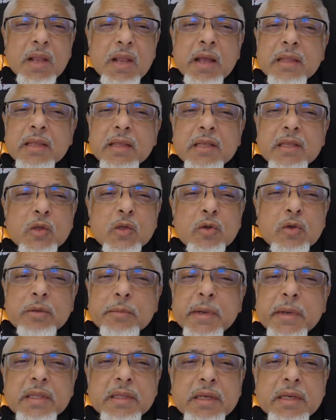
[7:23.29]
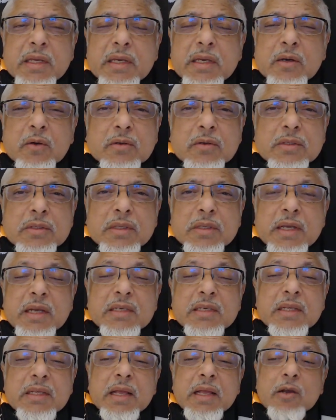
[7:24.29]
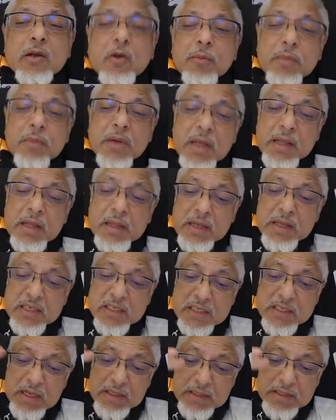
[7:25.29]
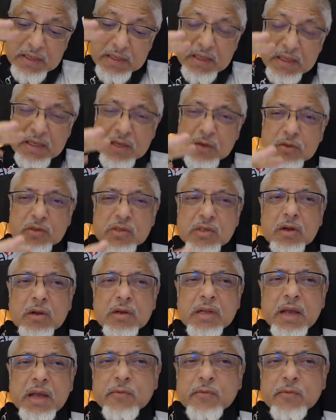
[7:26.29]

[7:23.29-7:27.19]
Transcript: and they threw away the egos. They shut the egos down.